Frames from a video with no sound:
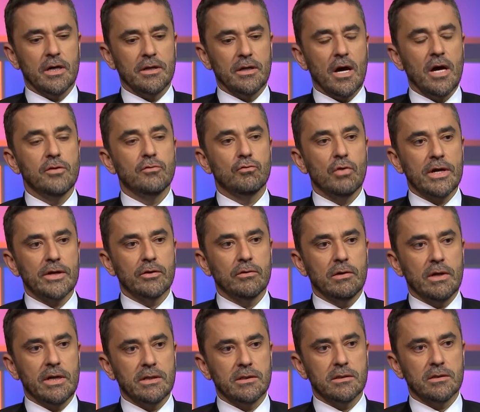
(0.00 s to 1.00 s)
an
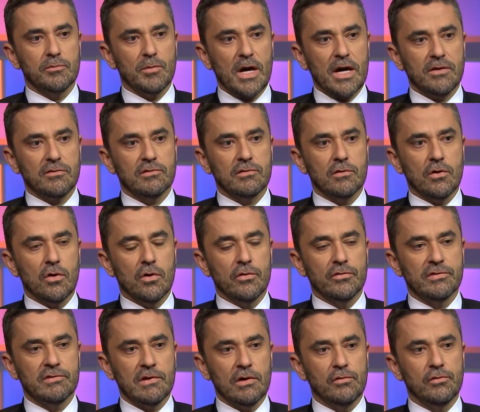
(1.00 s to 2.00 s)
unregulated mass
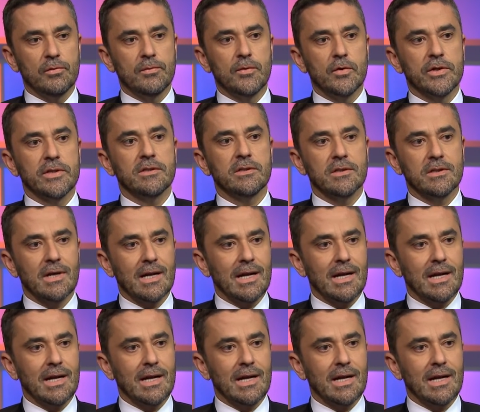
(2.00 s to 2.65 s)
of self-appointed